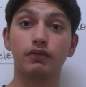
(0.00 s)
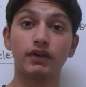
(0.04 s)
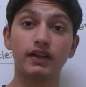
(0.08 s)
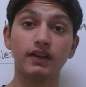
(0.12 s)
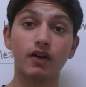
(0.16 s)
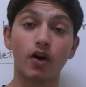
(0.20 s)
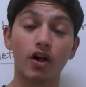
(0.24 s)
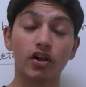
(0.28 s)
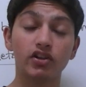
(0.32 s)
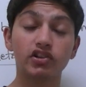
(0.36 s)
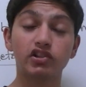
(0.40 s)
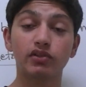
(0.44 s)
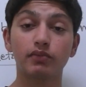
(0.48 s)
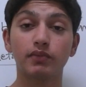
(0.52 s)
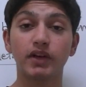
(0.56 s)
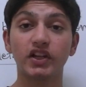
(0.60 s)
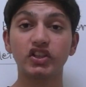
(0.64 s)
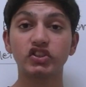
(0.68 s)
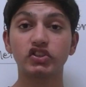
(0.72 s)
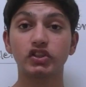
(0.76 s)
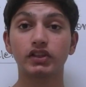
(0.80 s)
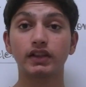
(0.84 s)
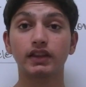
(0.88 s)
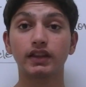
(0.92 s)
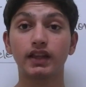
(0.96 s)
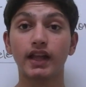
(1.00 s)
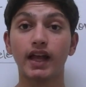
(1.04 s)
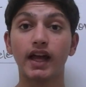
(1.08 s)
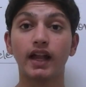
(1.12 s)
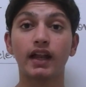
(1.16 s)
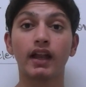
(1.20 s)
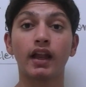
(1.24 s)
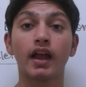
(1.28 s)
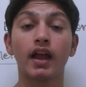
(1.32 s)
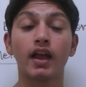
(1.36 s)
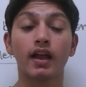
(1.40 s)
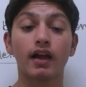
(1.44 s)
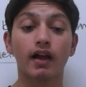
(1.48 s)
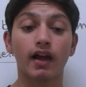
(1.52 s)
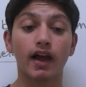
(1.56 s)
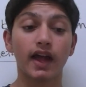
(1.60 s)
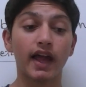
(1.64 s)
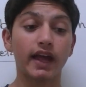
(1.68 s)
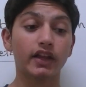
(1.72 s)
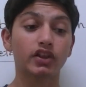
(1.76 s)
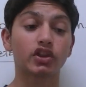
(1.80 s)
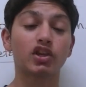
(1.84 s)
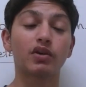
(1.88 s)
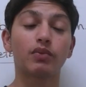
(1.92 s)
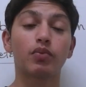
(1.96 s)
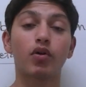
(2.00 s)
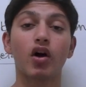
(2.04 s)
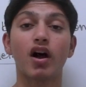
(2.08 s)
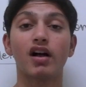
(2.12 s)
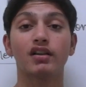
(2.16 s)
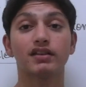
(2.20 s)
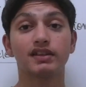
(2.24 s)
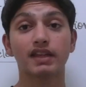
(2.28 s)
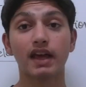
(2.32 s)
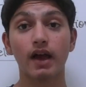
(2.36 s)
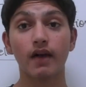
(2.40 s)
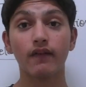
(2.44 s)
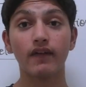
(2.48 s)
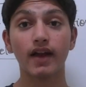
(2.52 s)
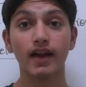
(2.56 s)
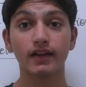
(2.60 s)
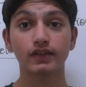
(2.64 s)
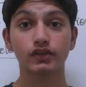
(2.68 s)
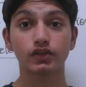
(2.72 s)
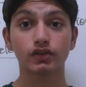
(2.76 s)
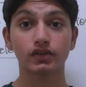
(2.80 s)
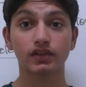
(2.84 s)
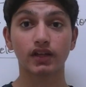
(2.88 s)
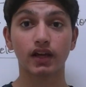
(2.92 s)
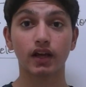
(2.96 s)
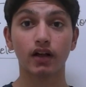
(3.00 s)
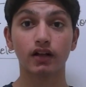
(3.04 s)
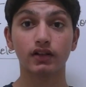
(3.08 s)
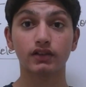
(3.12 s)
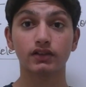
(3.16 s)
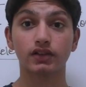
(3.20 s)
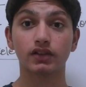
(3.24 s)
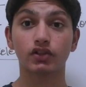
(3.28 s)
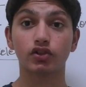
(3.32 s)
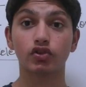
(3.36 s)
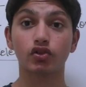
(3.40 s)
we also mentioned that arthropods have exoskeleton.